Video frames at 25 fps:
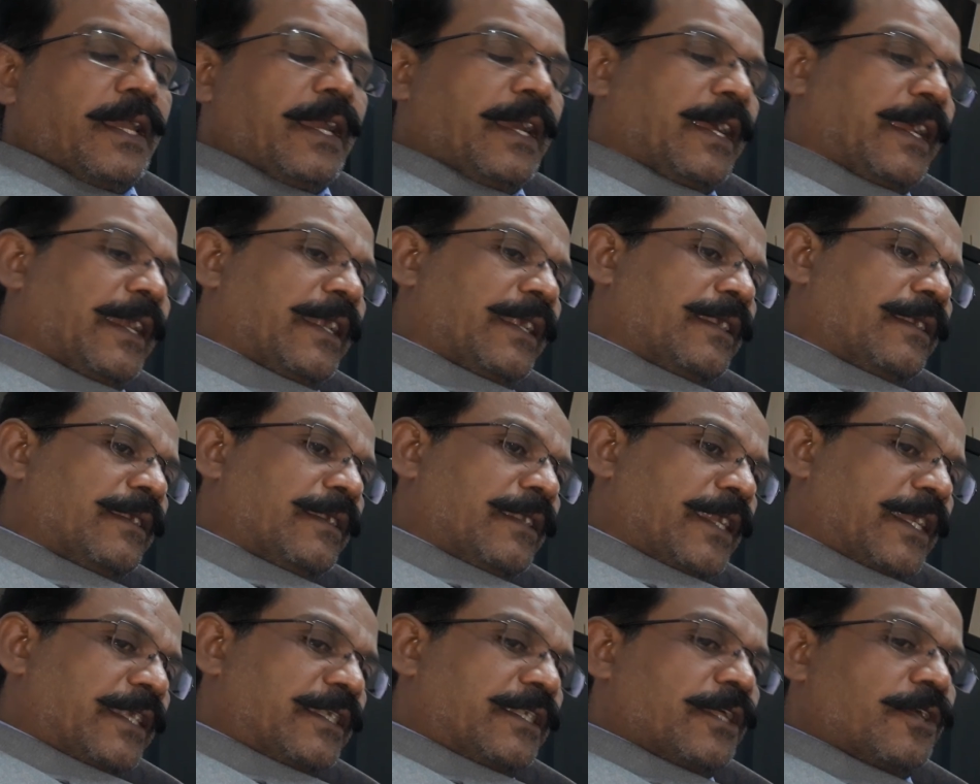and
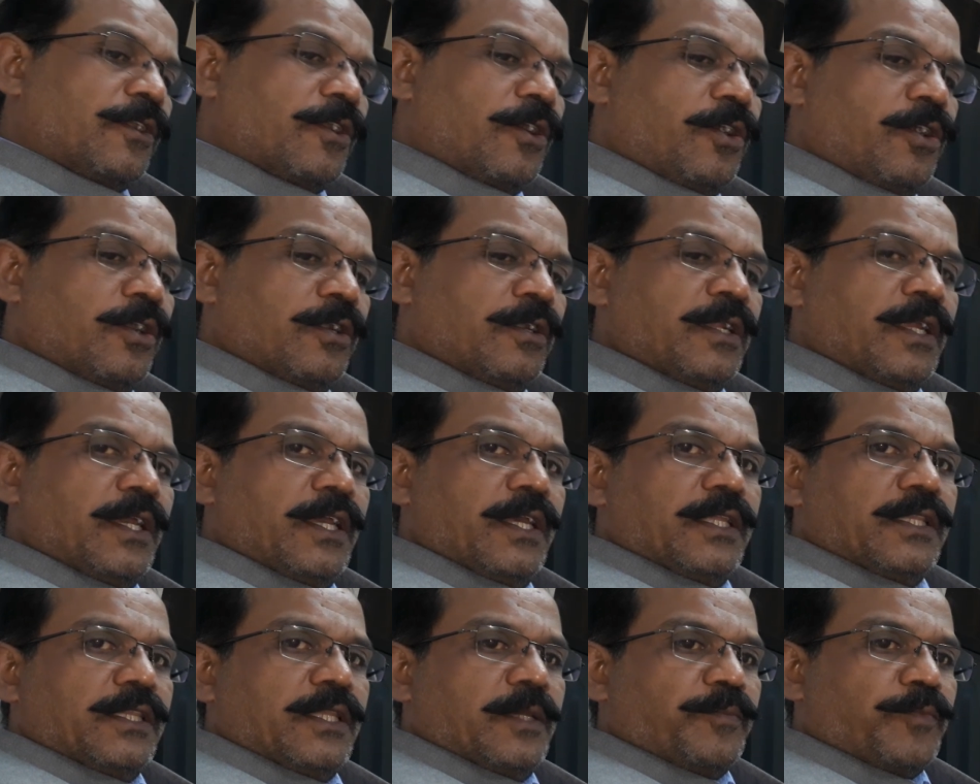later on
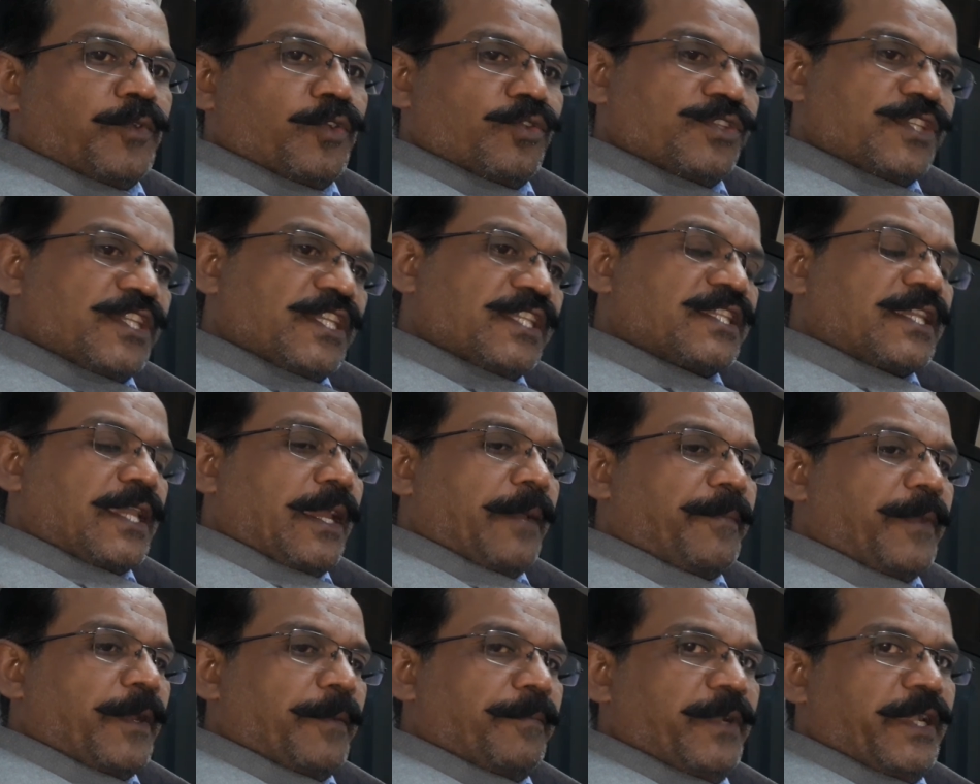the process
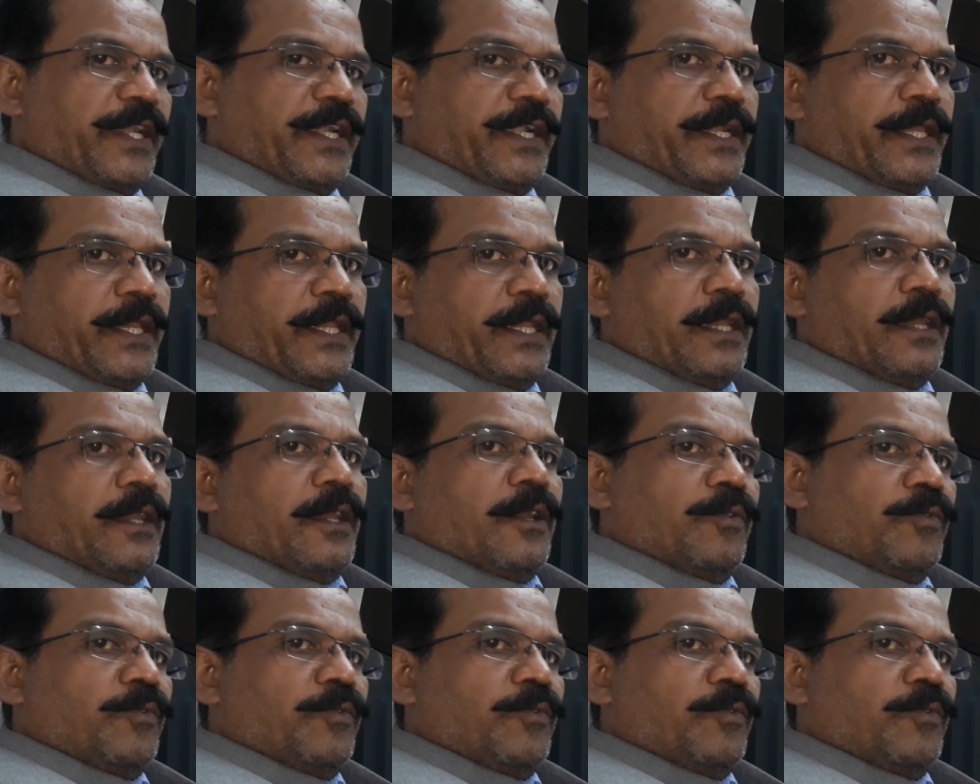capability,